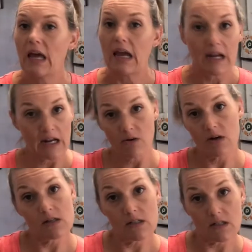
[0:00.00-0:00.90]
8
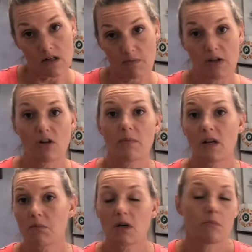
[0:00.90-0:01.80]
hours is going to be your
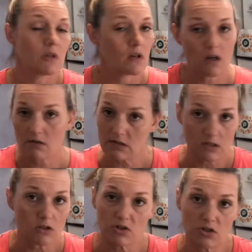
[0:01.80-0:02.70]
minimum. You can go as
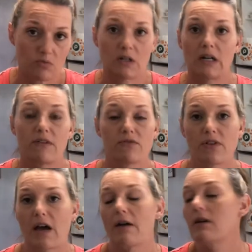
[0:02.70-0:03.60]
long as you want after
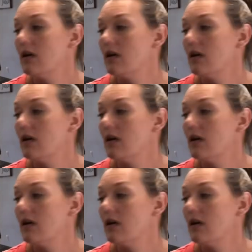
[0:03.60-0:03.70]
that.